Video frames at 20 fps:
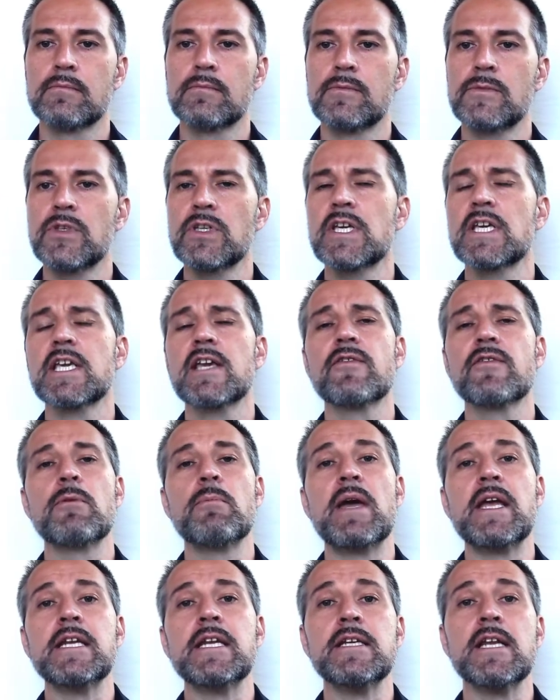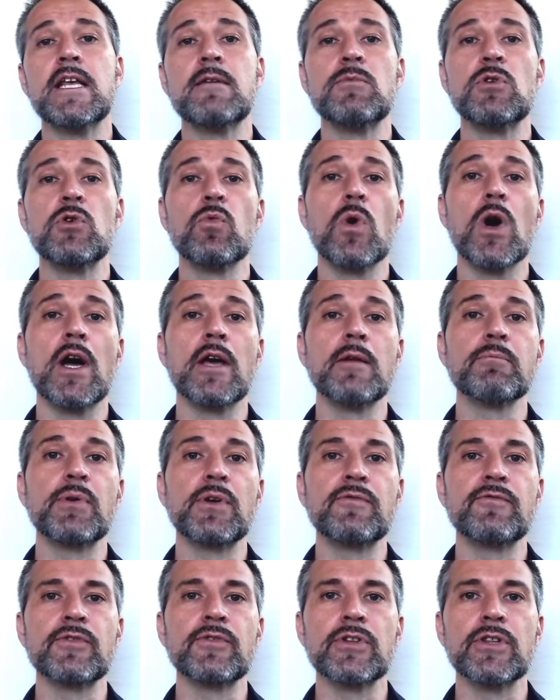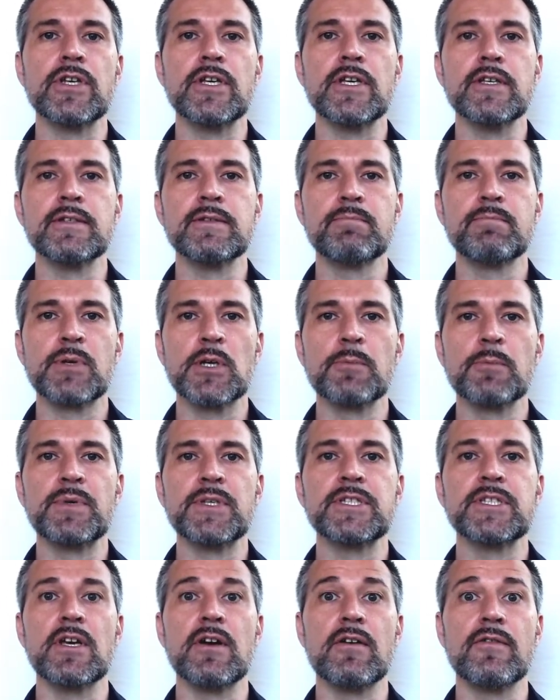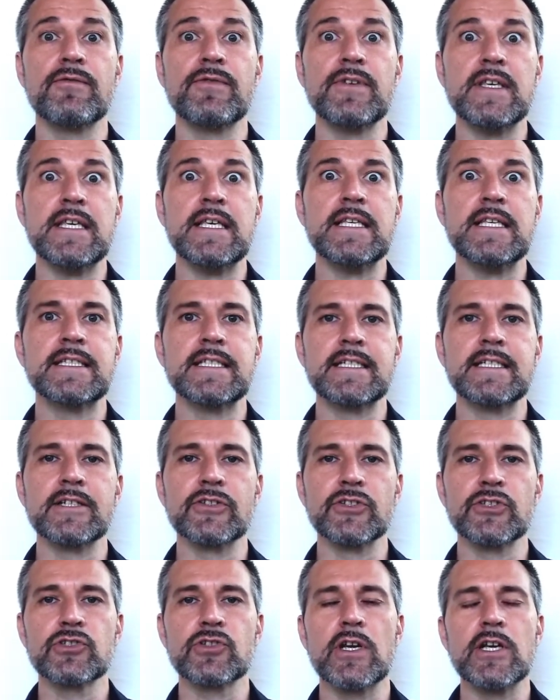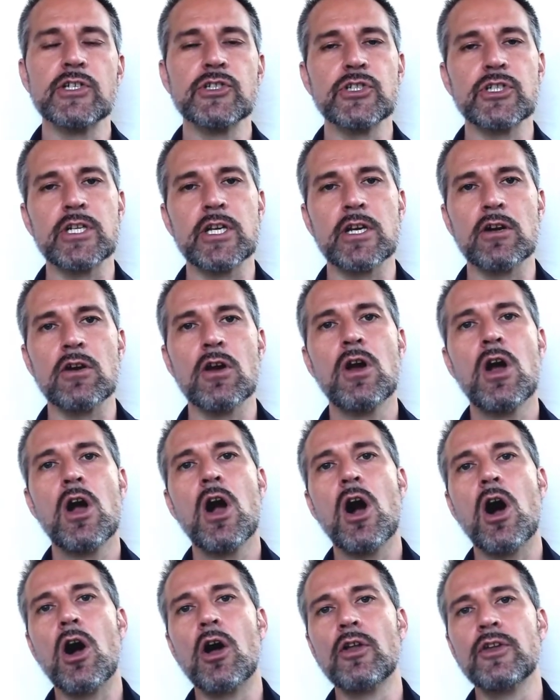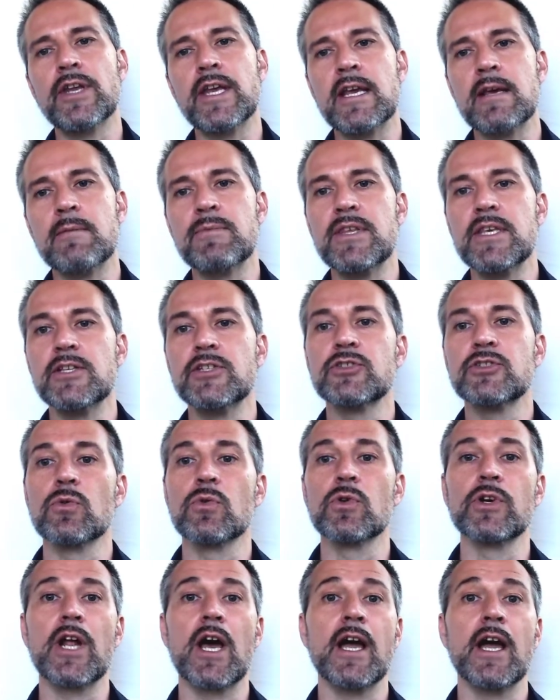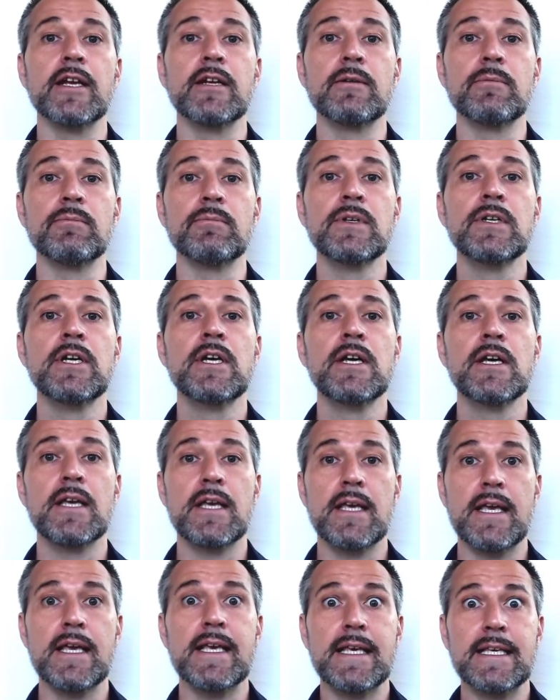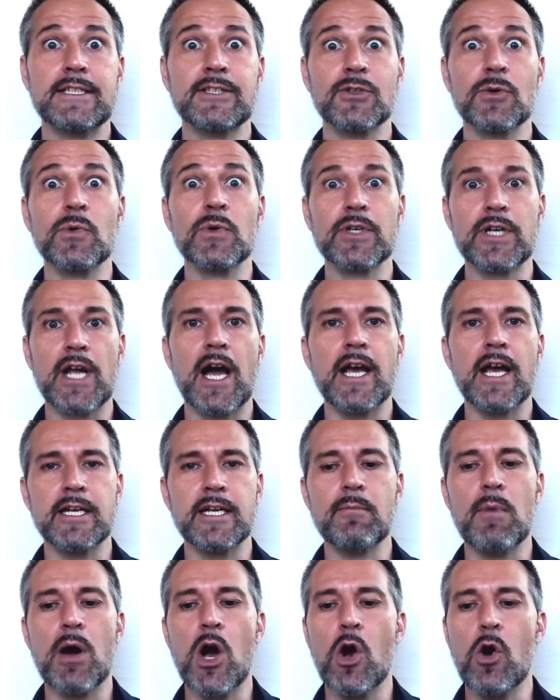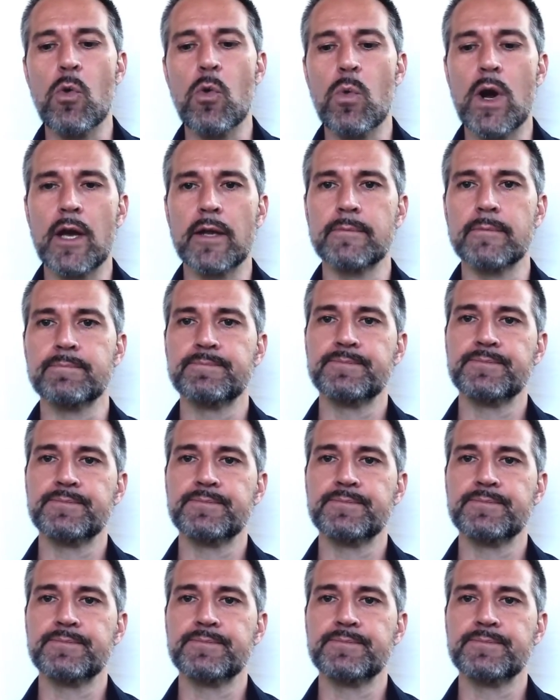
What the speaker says: You can give them any name you want, but for the purpose of ease and illustration here, I'll name the sword item 01.